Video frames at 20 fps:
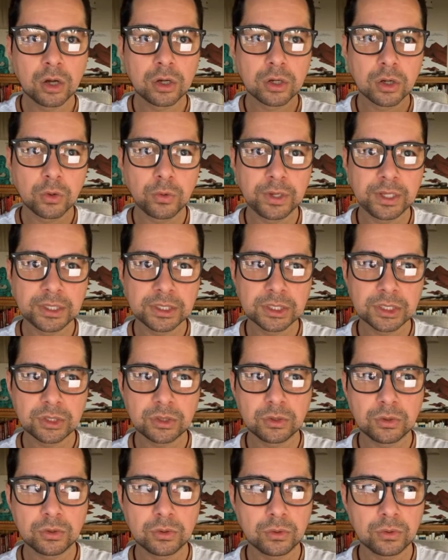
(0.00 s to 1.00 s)
are going
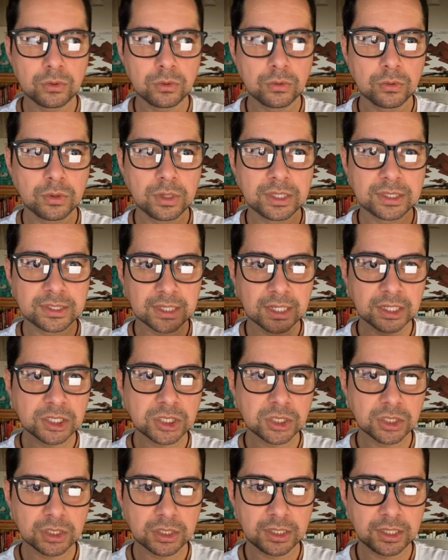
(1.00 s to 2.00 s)
to
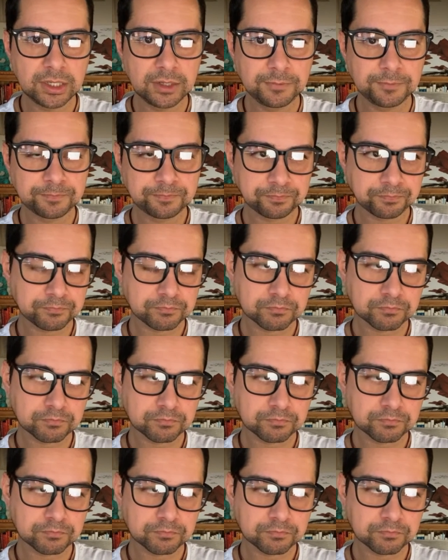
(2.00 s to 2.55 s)
essentially